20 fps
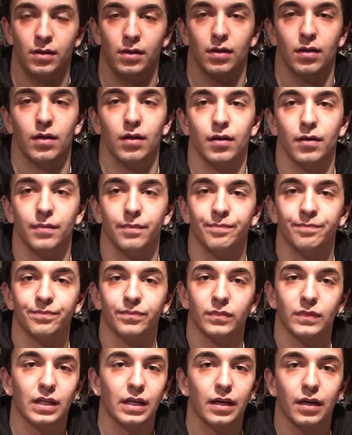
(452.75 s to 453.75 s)

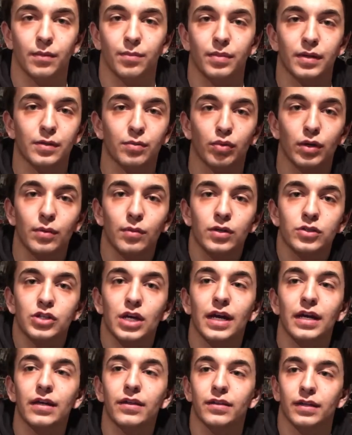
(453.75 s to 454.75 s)
Pretty much
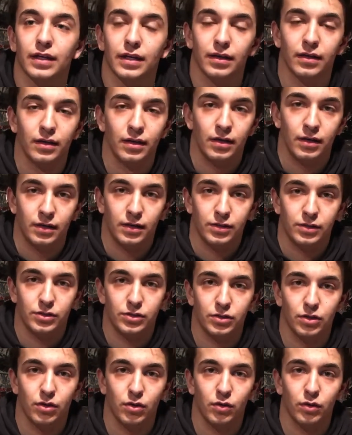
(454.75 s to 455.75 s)
anything.
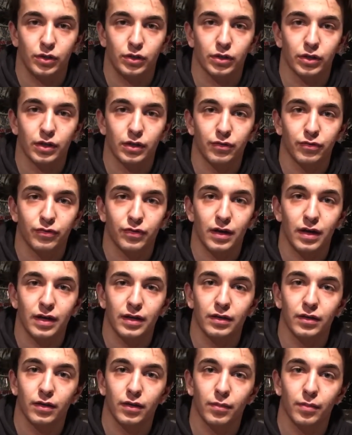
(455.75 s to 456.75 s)
So you're gonna
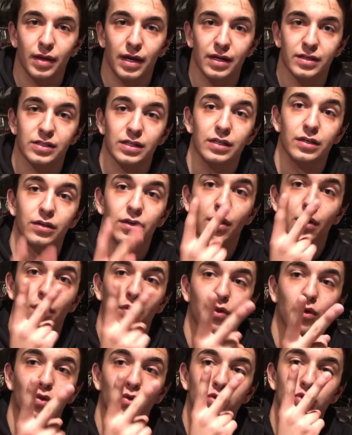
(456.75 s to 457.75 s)
find bass in
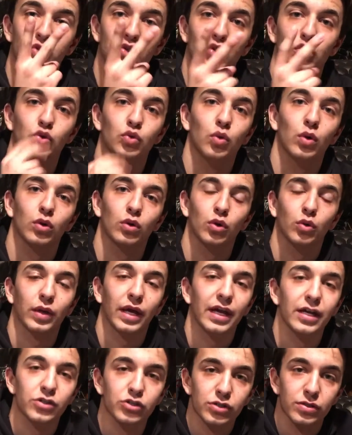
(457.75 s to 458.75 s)
those two
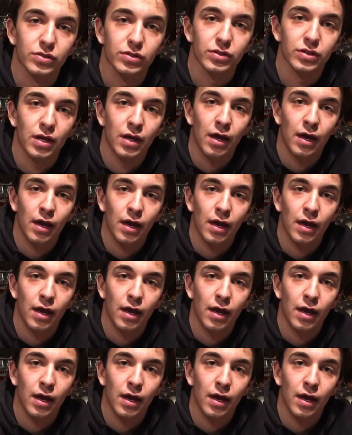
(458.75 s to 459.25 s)
locations.